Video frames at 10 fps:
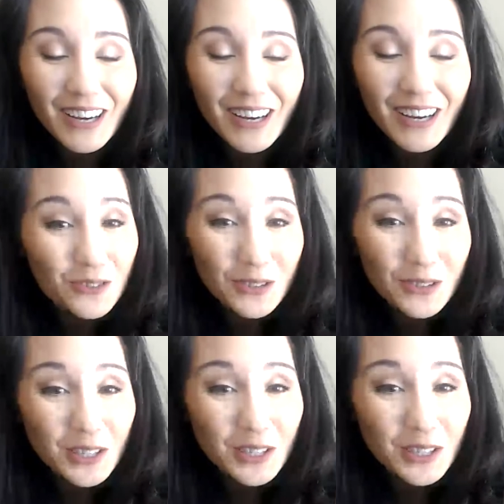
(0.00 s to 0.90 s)
which is
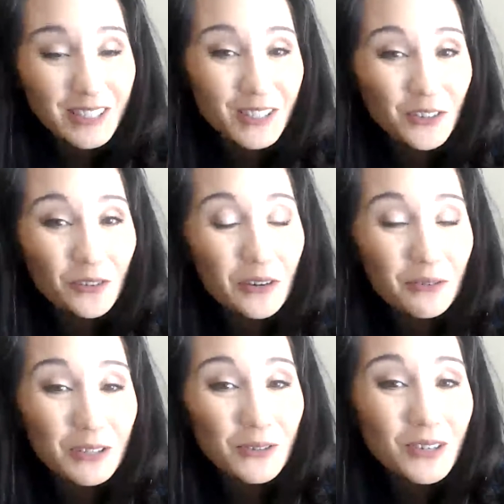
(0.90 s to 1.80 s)
really great because it's a great
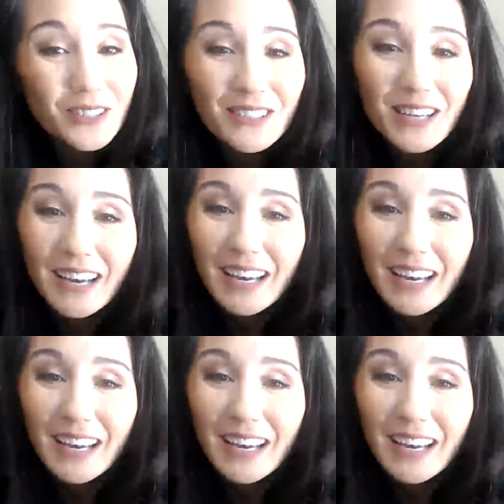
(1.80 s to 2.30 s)
resource.